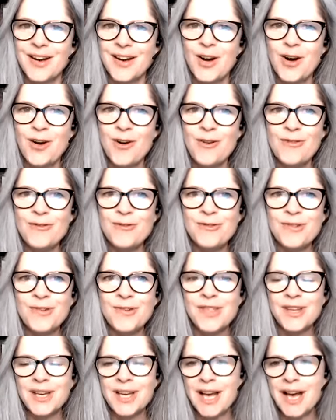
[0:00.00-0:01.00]
of
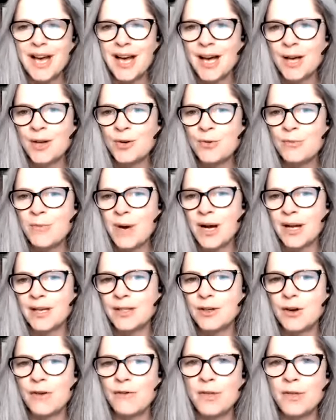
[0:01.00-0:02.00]
the carnal
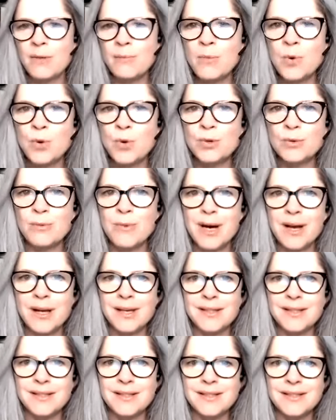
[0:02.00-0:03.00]
mind, of the mortal
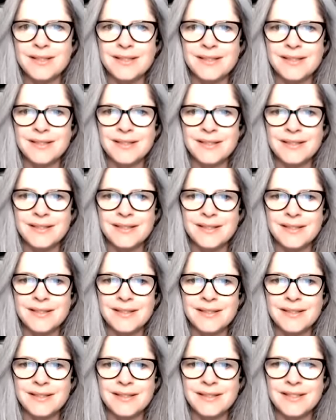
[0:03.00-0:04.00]
mind.
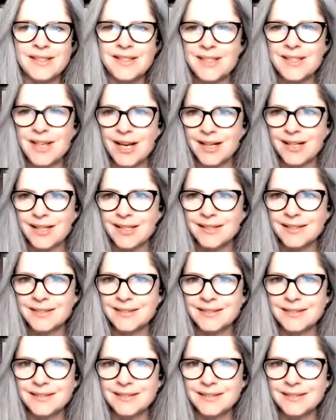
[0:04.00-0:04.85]
Stuck.